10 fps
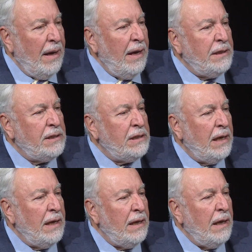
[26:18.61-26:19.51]
It's
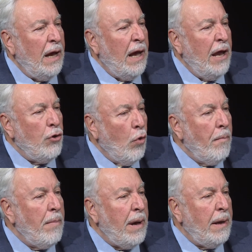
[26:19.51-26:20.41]
an
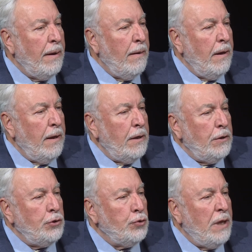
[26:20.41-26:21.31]
Ummah
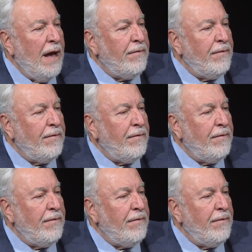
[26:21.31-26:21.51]
should have